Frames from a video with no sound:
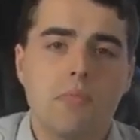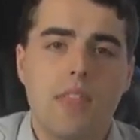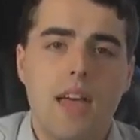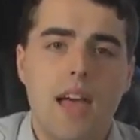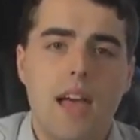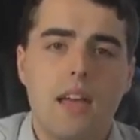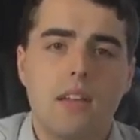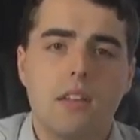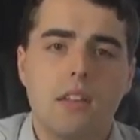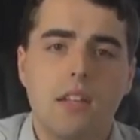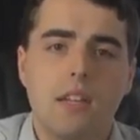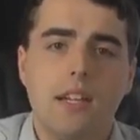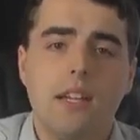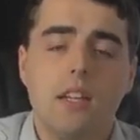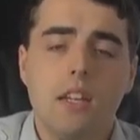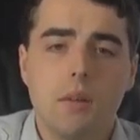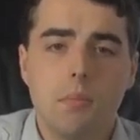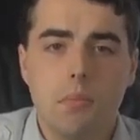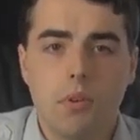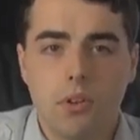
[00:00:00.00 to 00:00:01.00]
that
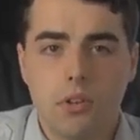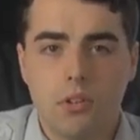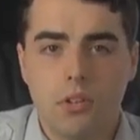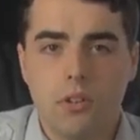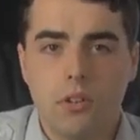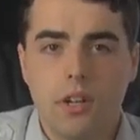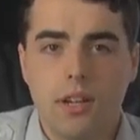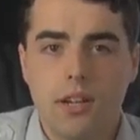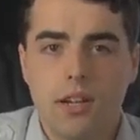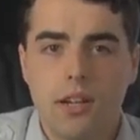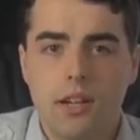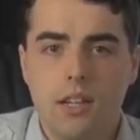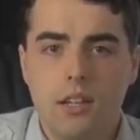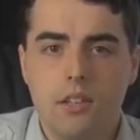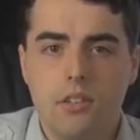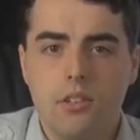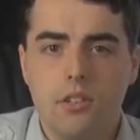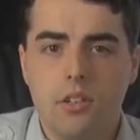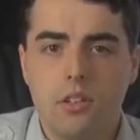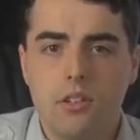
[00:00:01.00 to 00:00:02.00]
eating mercury
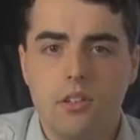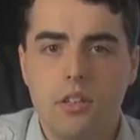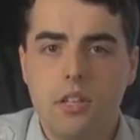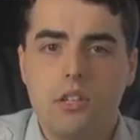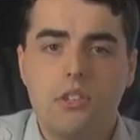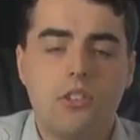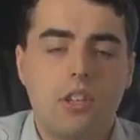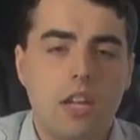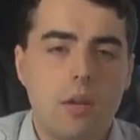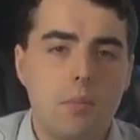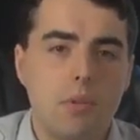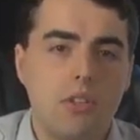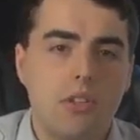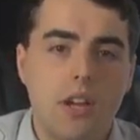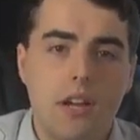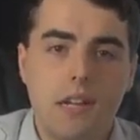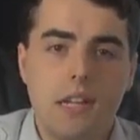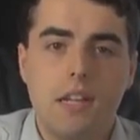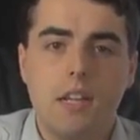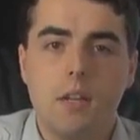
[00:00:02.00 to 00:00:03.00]
is the same as
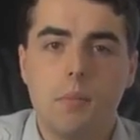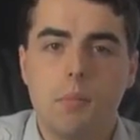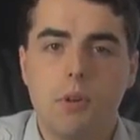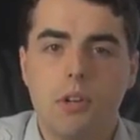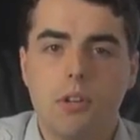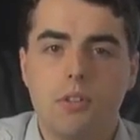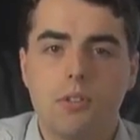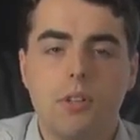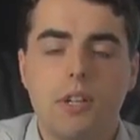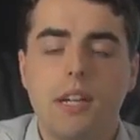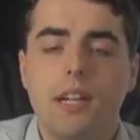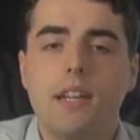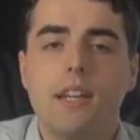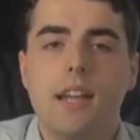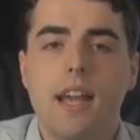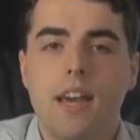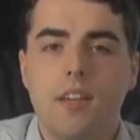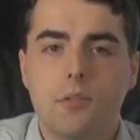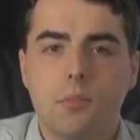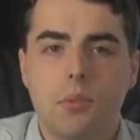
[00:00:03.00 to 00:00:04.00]
not eating mercury.
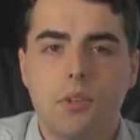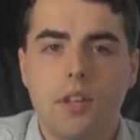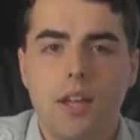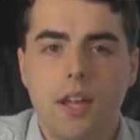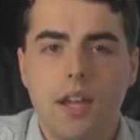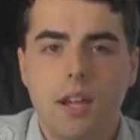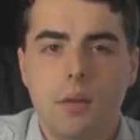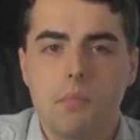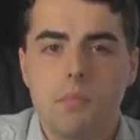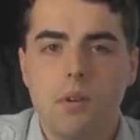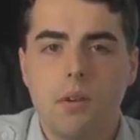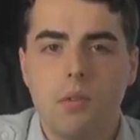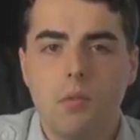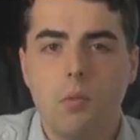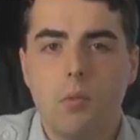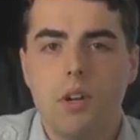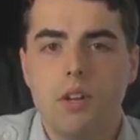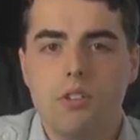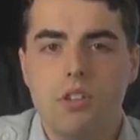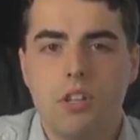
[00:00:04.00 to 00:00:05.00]
Eating aspartame,
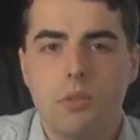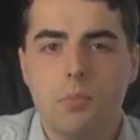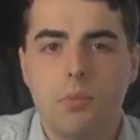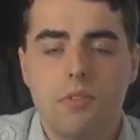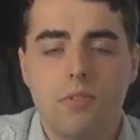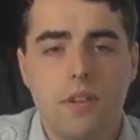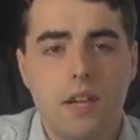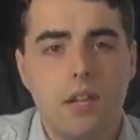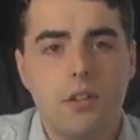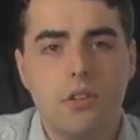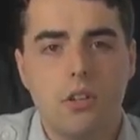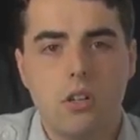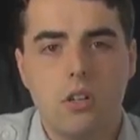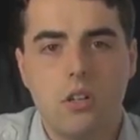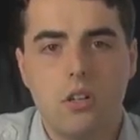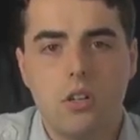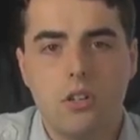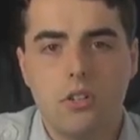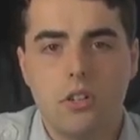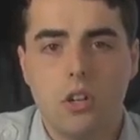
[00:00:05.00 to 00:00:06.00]
which has been found to
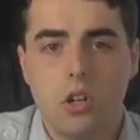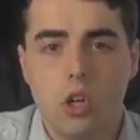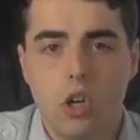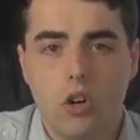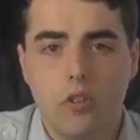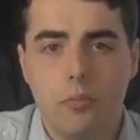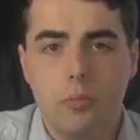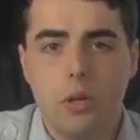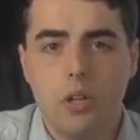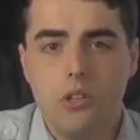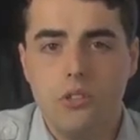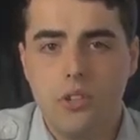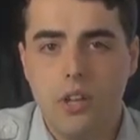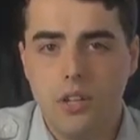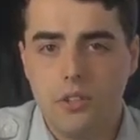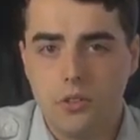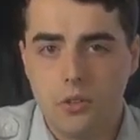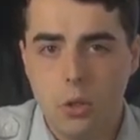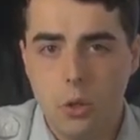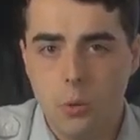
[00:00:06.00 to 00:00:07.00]
cause golf ball
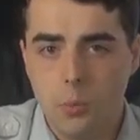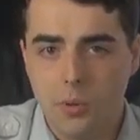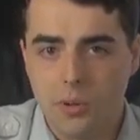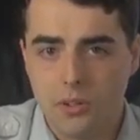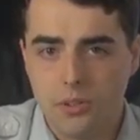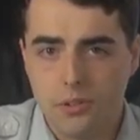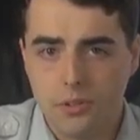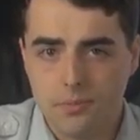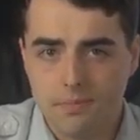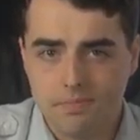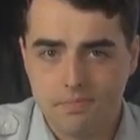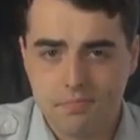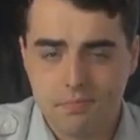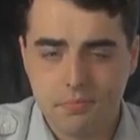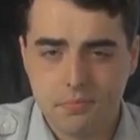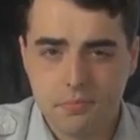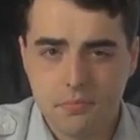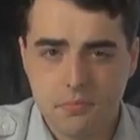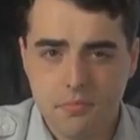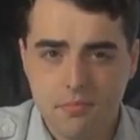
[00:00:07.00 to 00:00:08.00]
sized tumors,
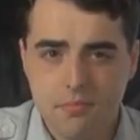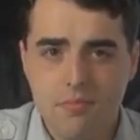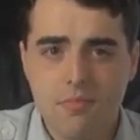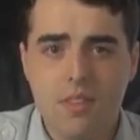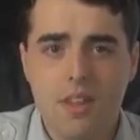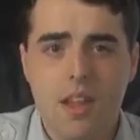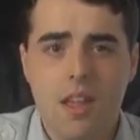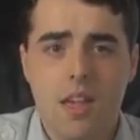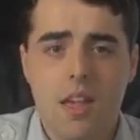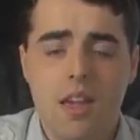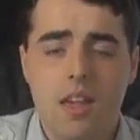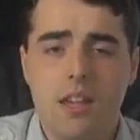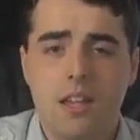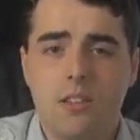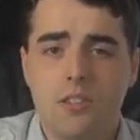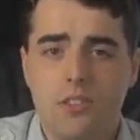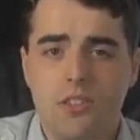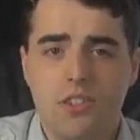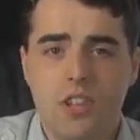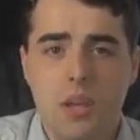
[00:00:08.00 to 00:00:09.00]

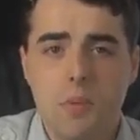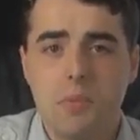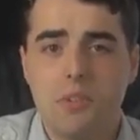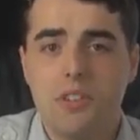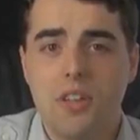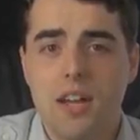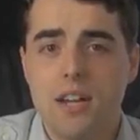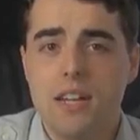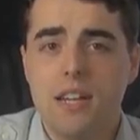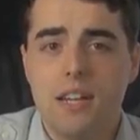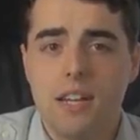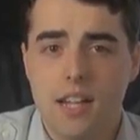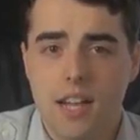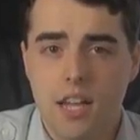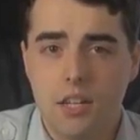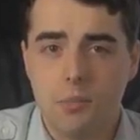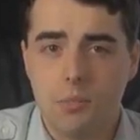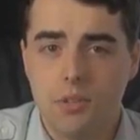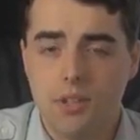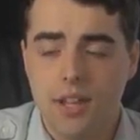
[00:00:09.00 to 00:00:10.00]
is the same as not eating
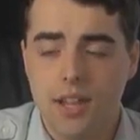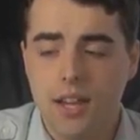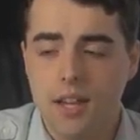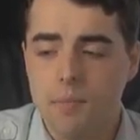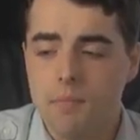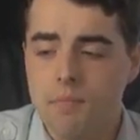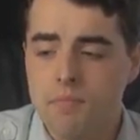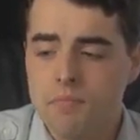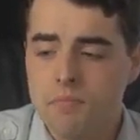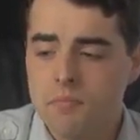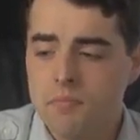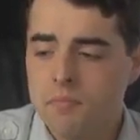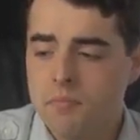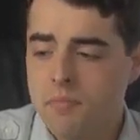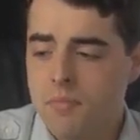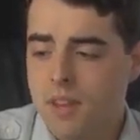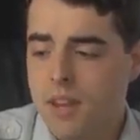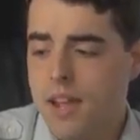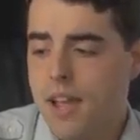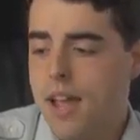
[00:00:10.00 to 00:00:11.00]
aspartame.
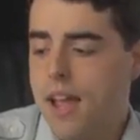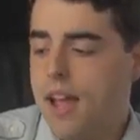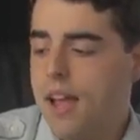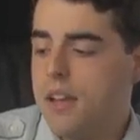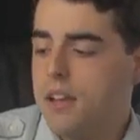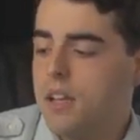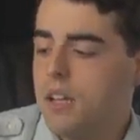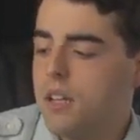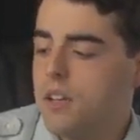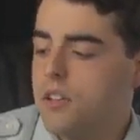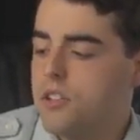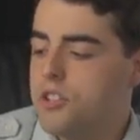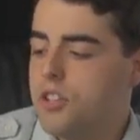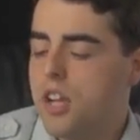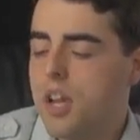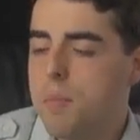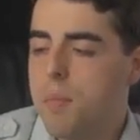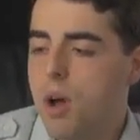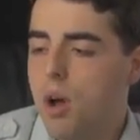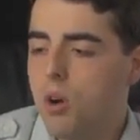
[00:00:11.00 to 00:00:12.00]
And
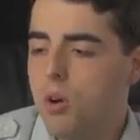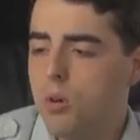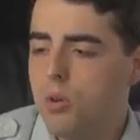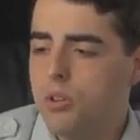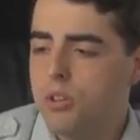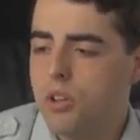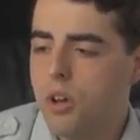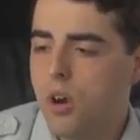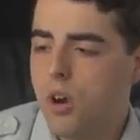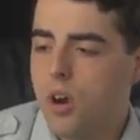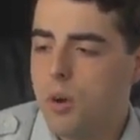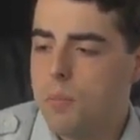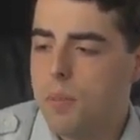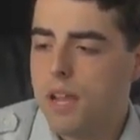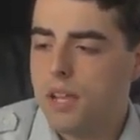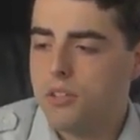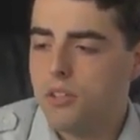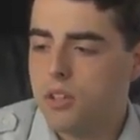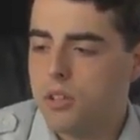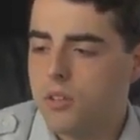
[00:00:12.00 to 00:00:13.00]
GMOs are
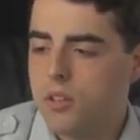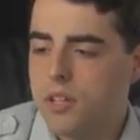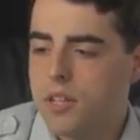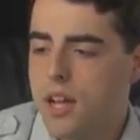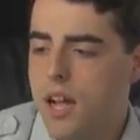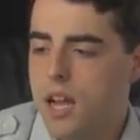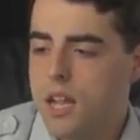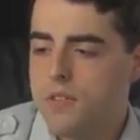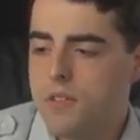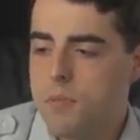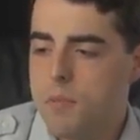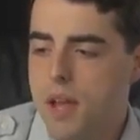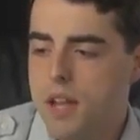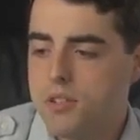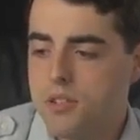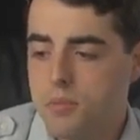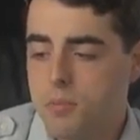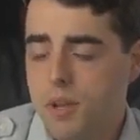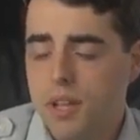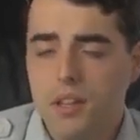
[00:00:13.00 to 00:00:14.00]
basically not even
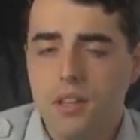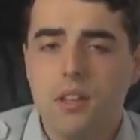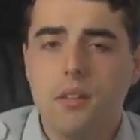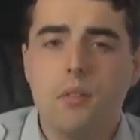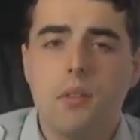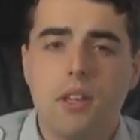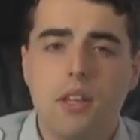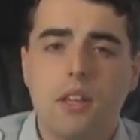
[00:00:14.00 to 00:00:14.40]
mentioned. But